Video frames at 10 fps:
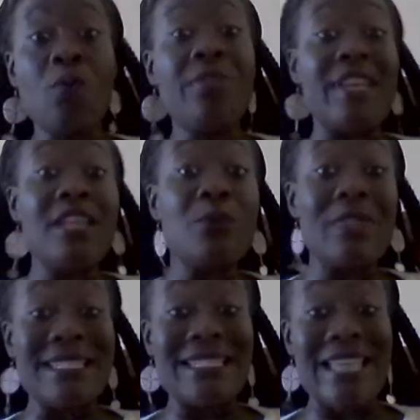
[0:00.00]
thing with
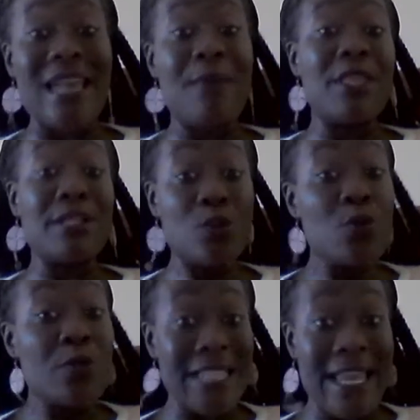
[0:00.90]
the
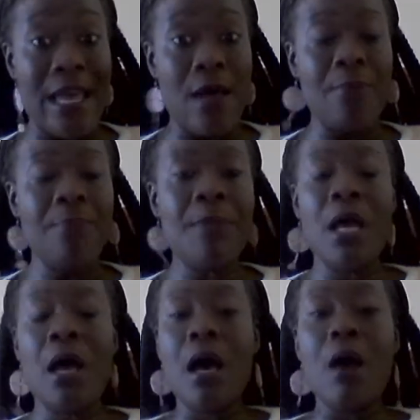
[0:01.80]
school scam,
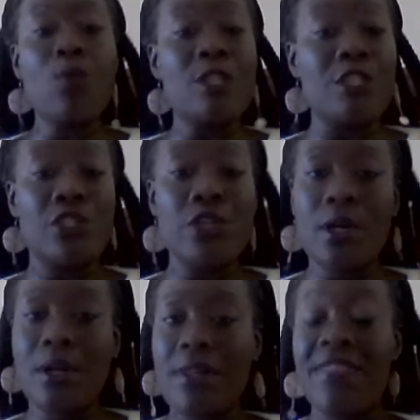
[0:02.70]
which
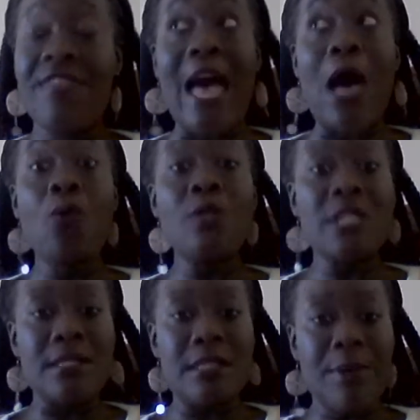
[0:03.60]
took
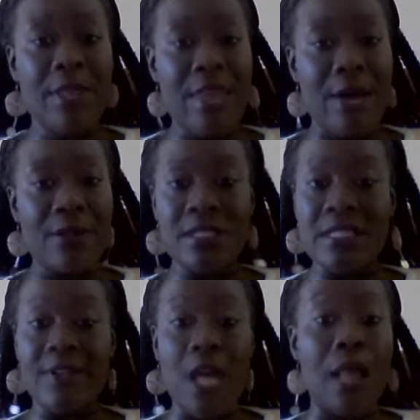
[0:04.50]
thousands upon thousands
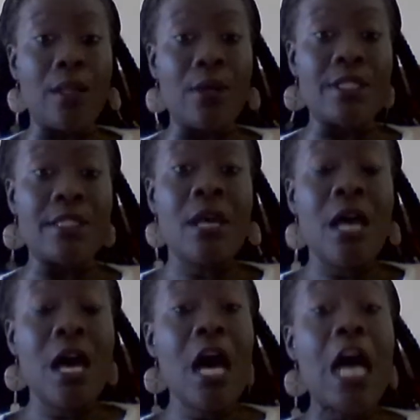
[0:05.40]
of dollars,
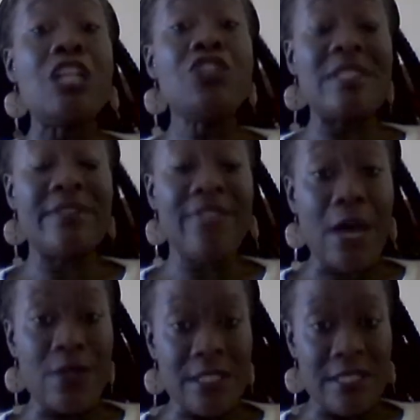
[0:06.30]
hundreds of
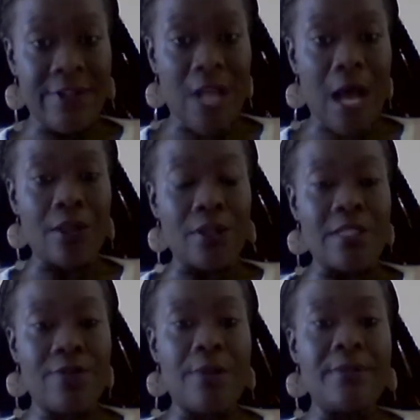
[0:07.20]
thousands of
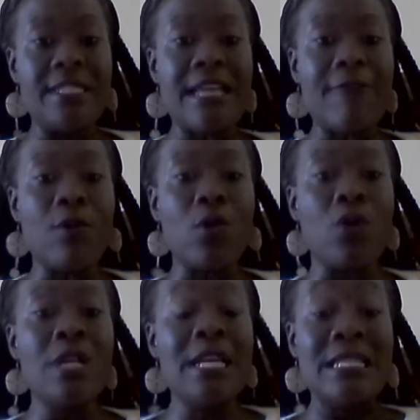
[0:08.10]
dollars from
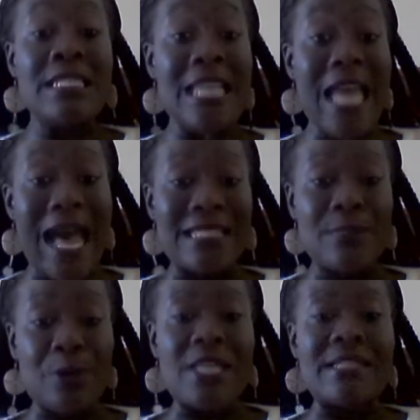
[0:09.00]
several
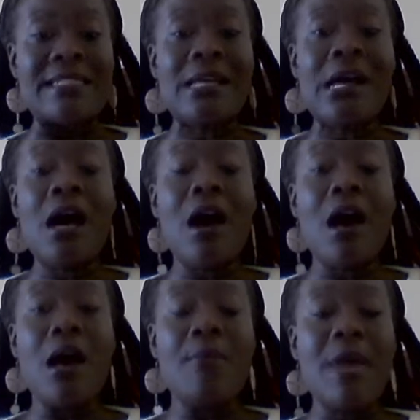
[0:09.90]
diasporans.
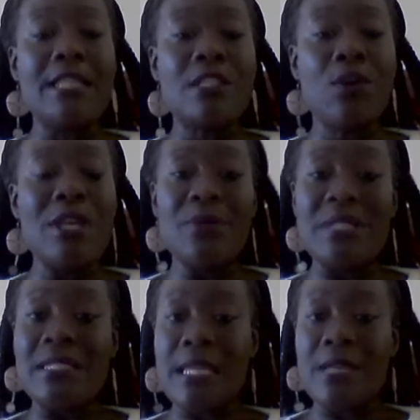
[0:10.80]
And so he
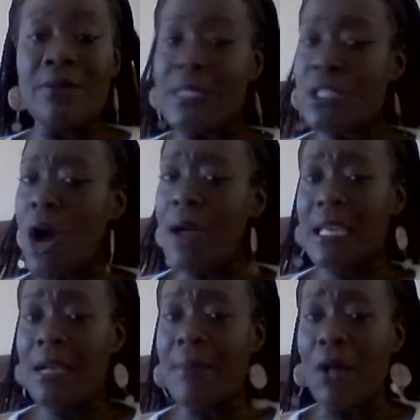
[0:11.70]
was
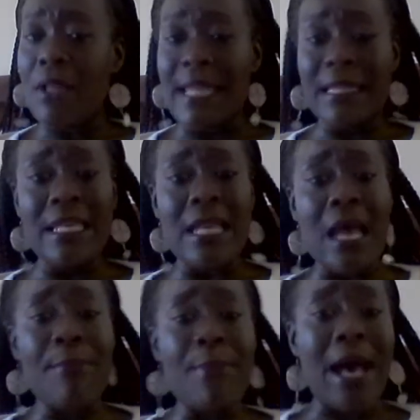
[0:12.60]
talking about lately
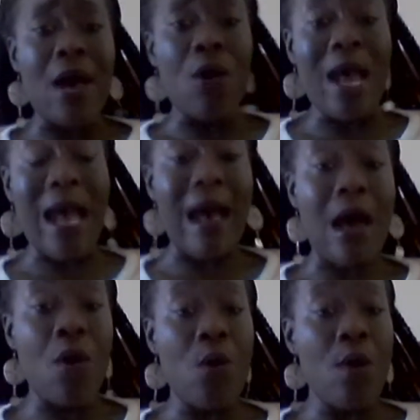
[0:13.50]
about
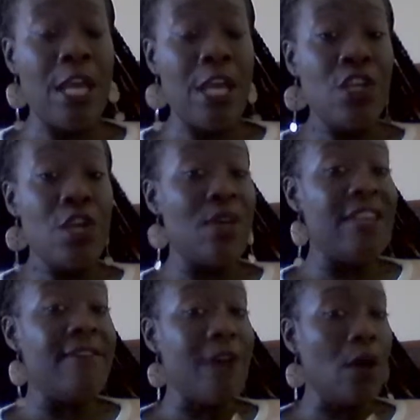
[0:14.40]
how,
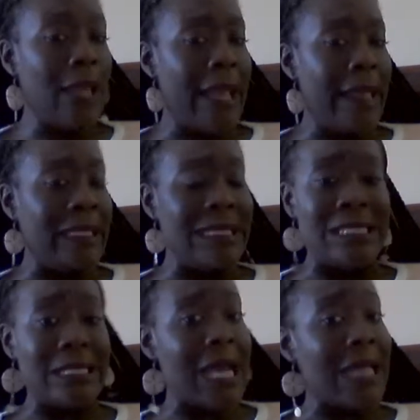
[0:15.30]
he felt like he
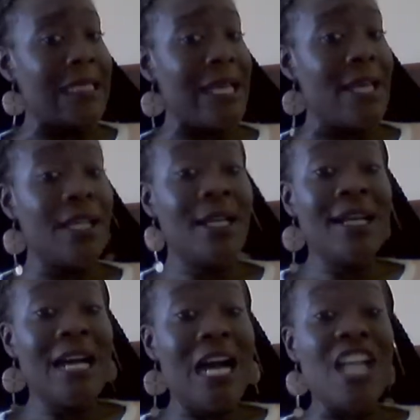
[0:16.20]
did not get
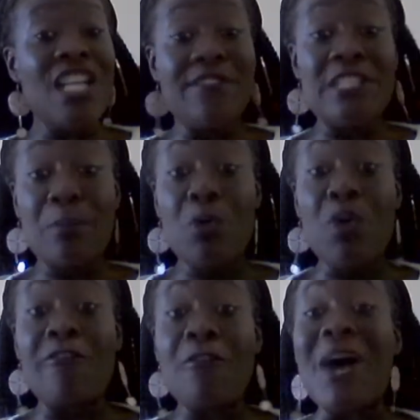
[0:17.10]
enough
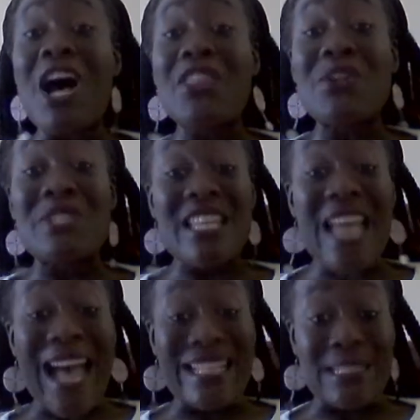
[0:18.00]
support from other
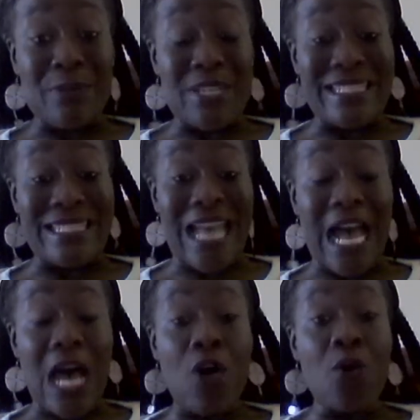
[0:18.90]
diasporans, and
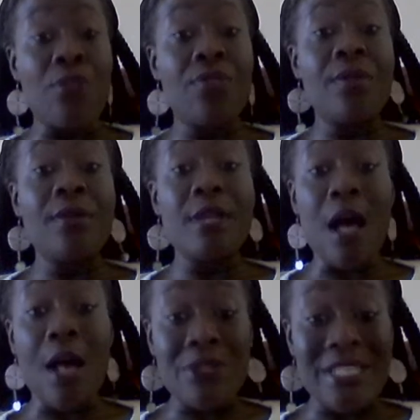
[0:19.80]
how
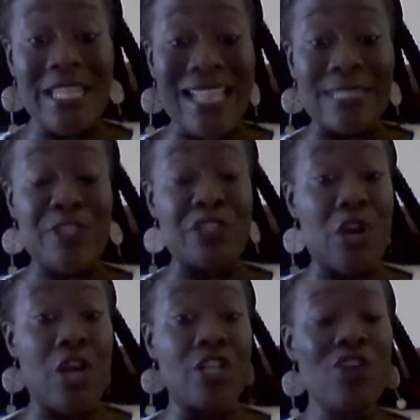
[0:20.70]
other diasporans
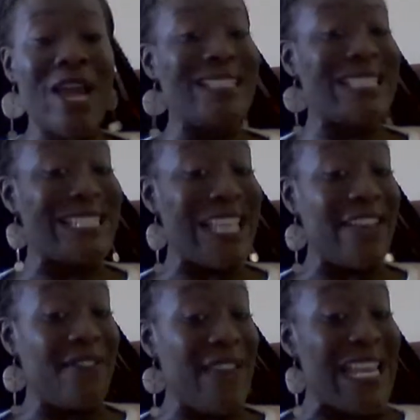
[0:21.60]
are trying to
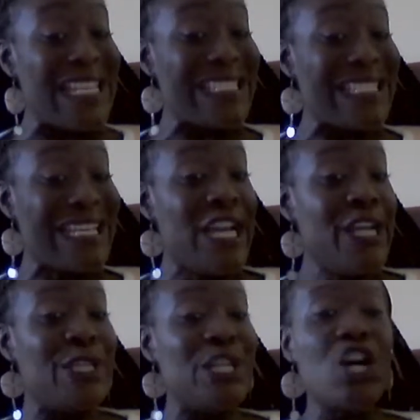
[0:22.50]
save face.
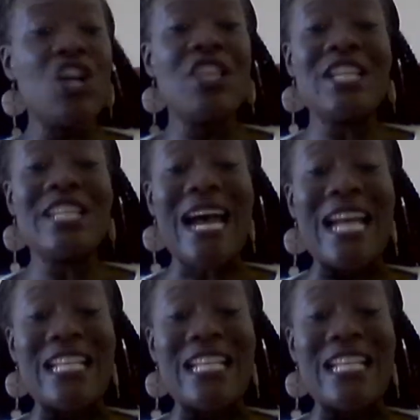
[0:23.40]
They're not